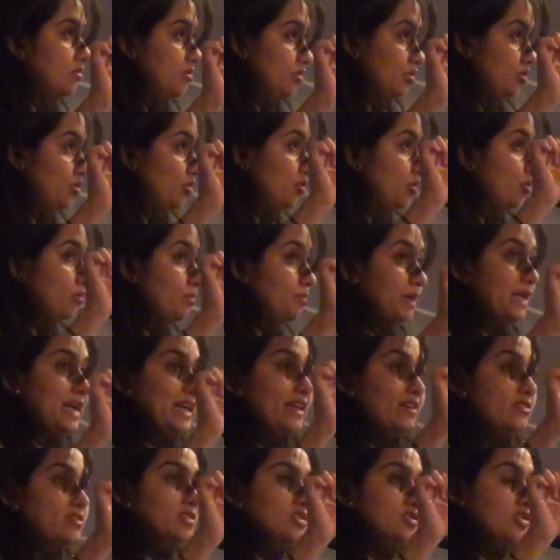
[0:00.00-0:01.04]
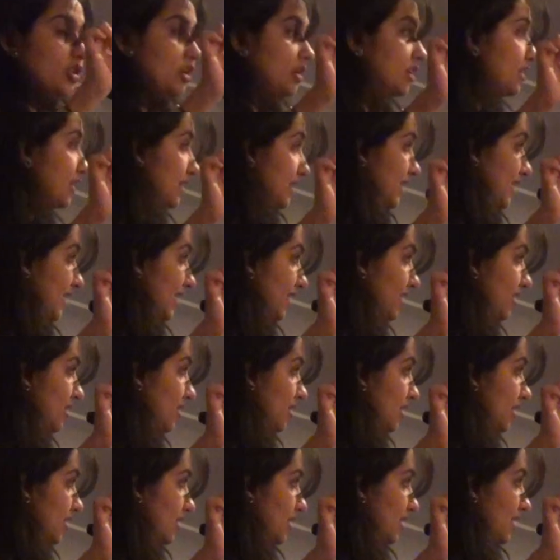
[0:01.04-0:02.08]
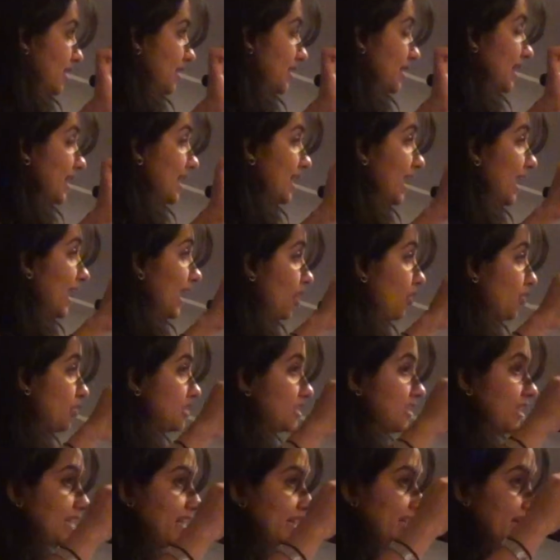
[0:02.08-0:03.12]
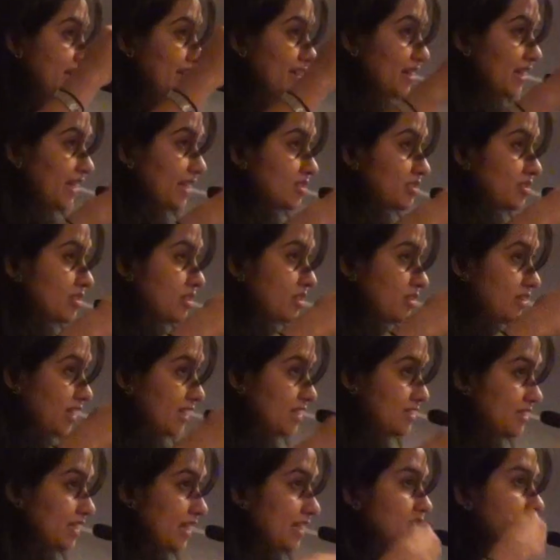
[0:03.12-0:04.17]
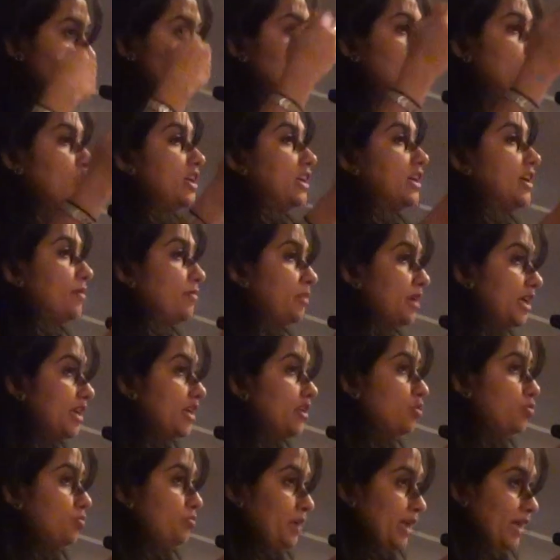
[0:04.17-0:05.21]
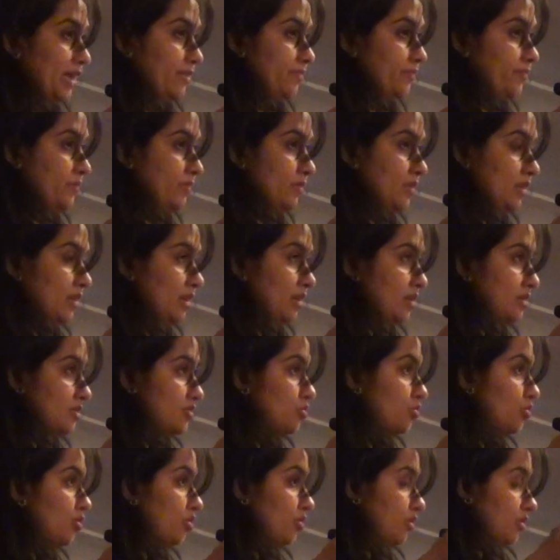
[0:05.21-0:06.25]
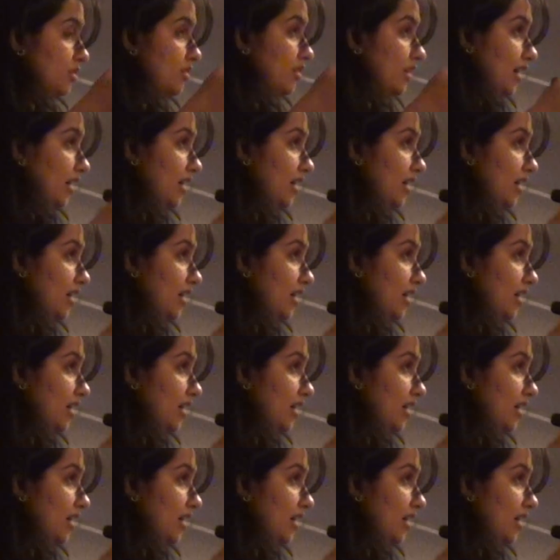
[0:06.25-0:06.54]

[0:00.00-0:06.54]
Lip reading: you believe is not correct, then how is that international transaction only coming into play? So